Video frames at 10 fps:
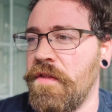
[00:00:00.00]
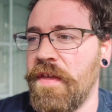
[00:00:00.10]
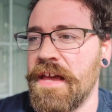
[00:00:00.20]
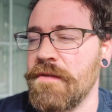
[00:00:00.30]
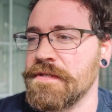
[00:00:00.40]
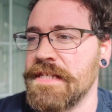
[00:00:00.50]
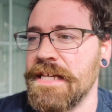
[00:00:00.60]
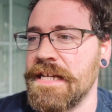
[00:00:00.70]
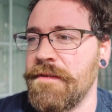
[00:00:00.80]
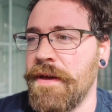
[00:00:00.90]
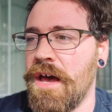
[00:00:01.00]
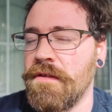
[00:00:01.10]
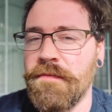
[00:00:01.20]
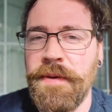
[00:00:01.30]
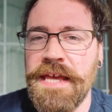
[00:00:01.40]
thing I was thinking
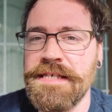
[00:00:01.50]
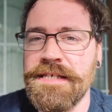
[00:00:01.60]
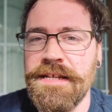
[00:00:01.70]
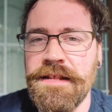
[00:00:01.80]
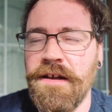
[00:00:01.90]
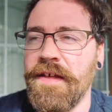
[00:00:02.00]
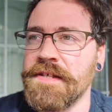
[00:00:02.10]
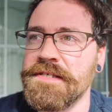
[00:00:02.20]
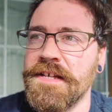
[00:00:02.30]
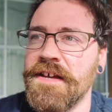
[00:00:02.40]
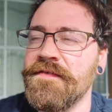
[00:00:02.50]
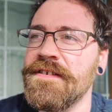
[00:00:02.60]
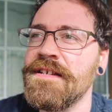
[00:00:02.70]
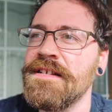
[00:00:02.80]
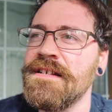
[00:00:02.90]
about, the pacing and all that stuff.
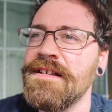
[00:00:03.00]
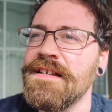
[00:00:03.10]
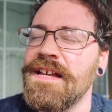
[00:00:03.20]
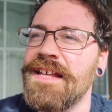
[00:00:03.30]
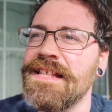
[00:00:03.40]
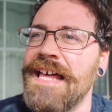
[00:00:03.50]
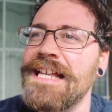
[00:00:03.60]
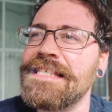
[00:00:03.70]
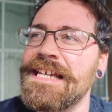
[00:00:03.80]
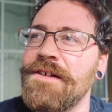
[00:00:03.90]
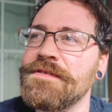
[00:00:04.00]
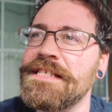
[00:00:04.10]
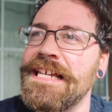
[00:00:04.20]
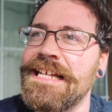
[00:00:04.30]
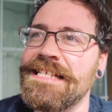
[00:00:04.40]
And the last thing I was
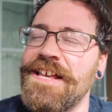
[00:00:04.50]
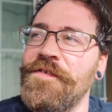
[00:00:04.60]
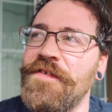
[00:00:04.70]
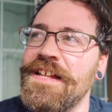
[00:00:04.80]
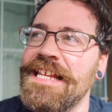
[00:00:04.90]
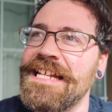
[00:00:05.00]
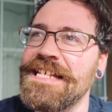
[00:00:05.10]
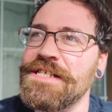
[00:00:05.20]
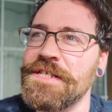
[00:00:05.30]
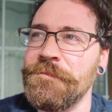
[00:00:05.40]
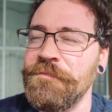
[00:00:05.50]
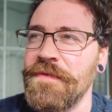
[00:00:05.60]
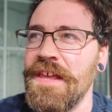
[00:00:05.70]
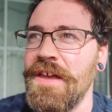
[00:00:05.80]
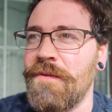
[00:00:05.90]
thinking is how funny it is.
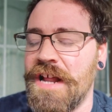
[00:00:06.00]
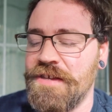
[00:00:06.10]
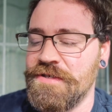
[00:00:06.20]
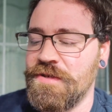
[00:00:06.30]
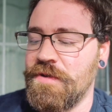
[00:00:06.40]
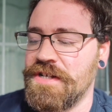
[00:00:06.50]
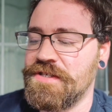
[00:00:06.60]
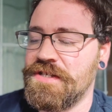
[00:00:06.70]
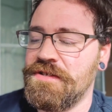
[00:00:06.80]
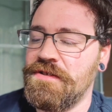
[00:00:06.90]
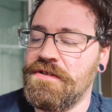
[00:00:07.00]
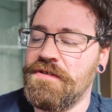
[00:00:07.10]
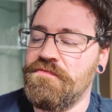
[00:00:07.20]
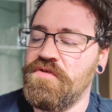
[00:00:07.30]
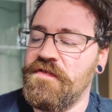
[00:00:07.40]
When I used to watch
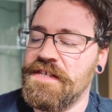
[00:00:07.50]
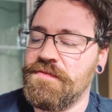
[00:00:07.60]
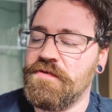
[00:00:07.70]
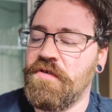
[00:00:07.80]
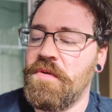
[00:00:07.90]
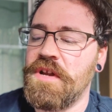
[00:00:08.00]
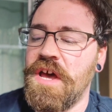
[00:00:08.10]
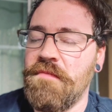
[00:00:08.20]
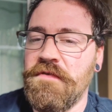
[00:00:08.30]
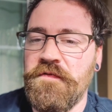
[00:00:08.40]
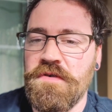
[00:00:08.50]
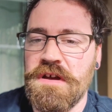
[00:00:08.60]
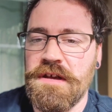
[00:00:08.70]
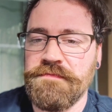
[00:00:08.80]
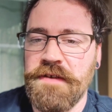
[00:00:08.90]
movies growing up, before
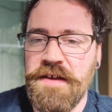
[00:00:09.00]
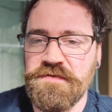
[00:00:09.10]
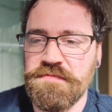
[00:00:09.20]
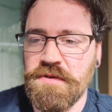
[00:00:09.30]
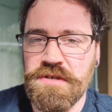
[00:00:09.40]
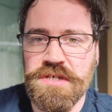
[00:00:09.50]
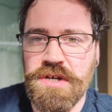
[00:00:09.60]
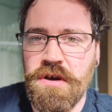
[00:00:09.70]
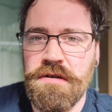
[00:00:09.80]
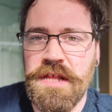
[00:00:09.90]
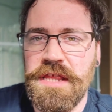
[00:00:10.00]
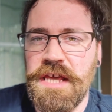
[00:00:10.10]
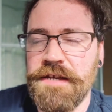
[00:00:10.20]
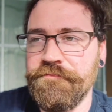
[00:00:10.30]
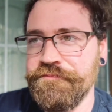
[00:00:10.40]
I ever smoked a cigar or
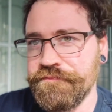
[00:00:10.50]
anything,